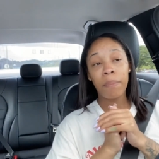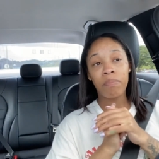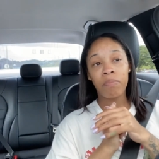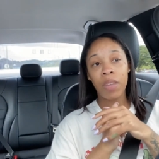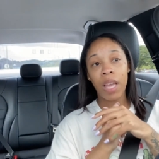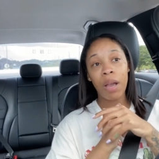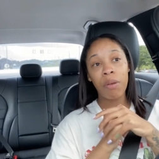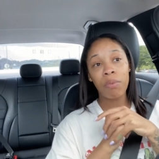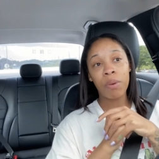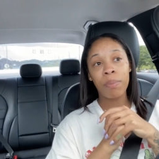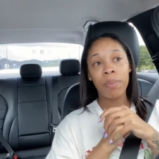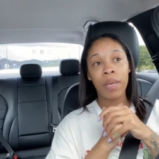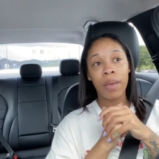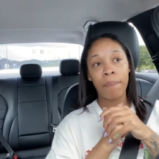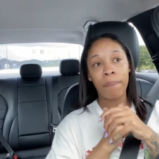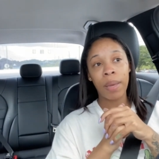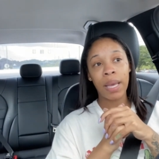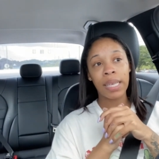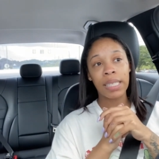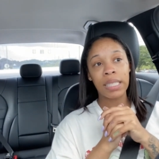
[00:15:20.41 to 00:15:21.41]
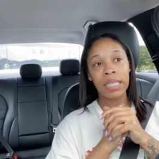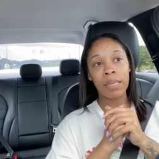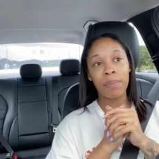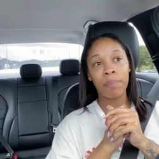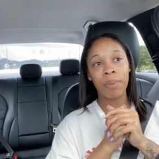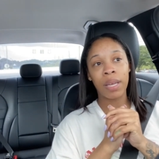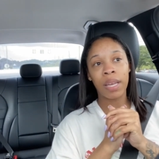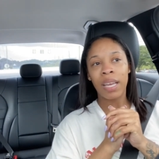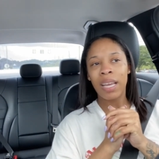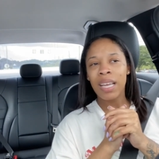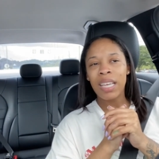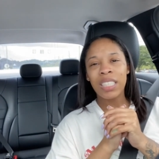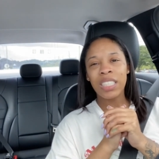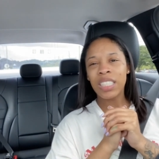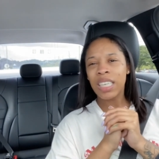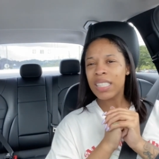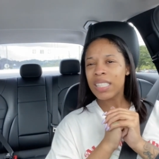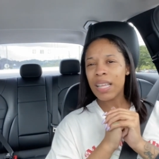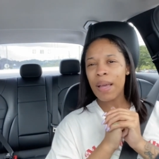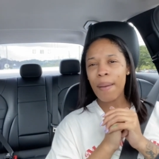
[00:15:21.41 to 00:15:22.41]
that would be amazing but
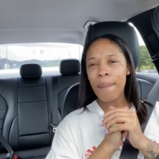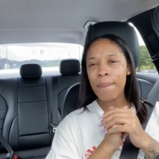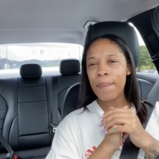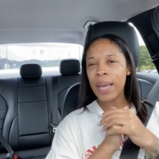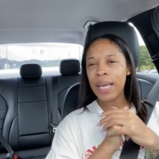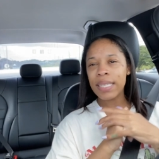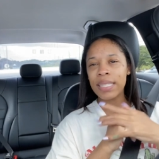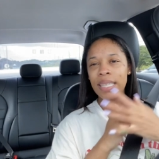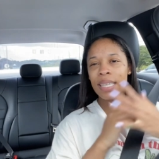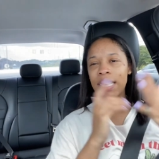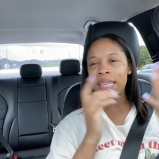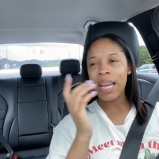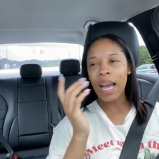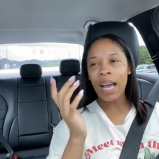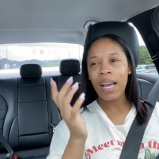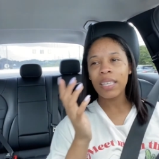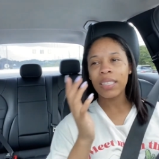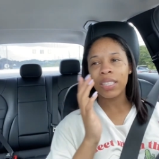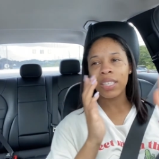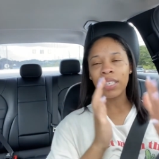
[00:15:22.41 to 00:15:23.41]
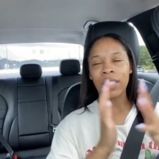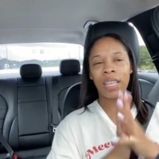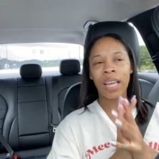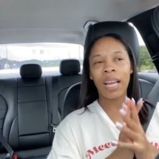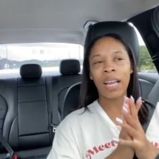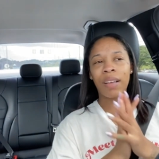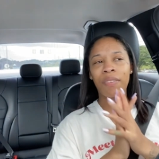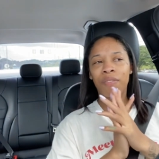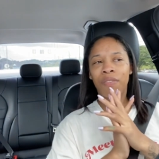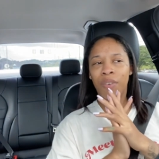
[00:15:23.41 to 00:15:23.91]
just an amazing doctor like